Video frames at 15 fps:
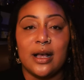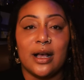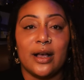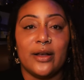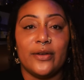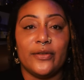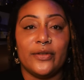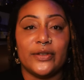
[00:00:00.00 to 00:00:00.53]

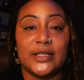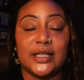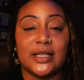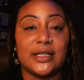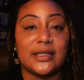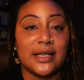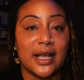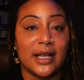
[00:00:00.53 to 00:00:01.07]
of
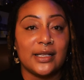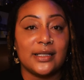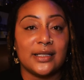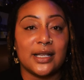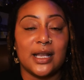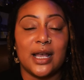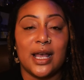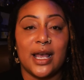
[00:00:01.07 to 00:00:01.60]

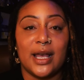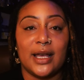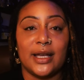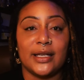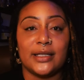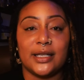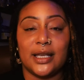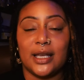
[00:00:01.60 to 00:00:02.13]
success
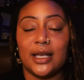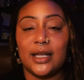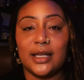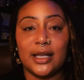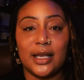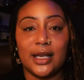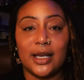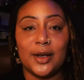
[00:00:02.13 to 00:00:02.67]
and
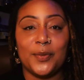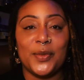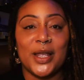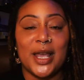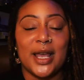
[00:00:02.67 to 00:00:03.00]
healing,